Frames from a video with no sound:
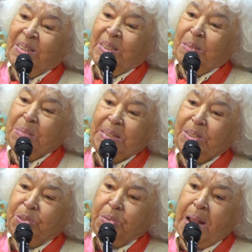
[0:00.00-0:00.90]
by
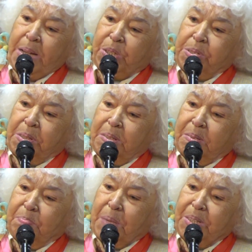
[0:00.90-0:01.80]

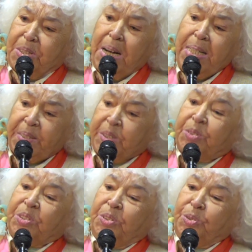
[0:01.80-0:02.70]
education, by
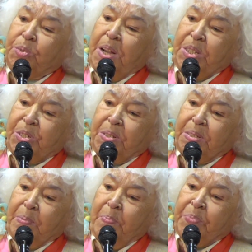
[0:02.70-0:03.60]
religious
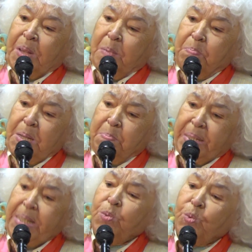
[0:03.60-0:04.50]
education, by
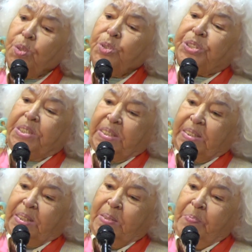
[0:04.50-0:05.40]
brainwashing.
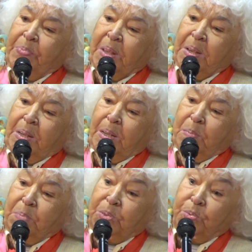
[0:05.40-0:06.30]

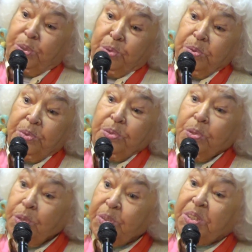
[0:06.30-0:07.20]
But we don't
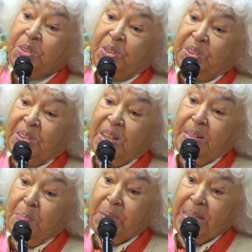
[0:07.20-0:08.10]
notice
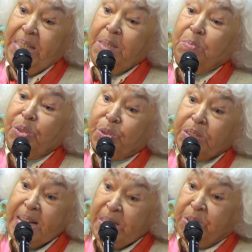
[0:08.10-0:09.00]
the brain
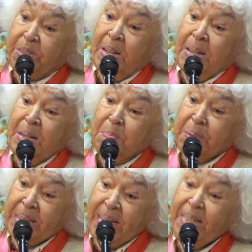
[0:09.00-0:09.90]
mutilation.
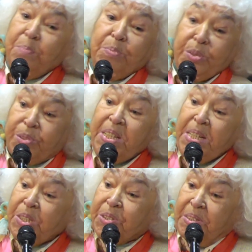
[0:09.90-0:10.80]
Brain
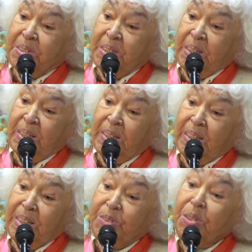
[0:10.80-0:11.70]
mutilation
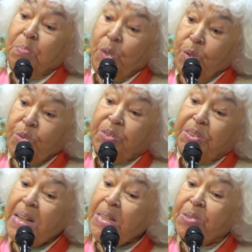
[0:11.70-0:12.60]
is the most
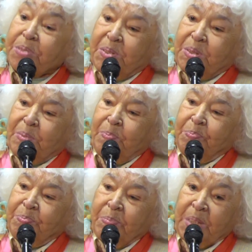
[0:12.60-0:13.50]
dangerous.
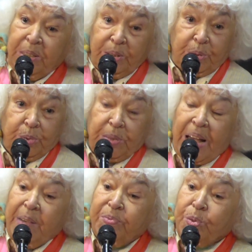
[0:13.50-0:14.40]
So we
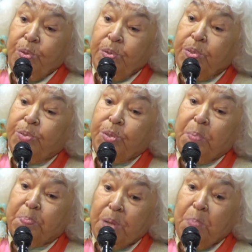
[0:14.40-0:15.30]
have to look to the
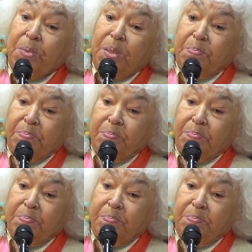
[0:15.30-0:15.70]
problem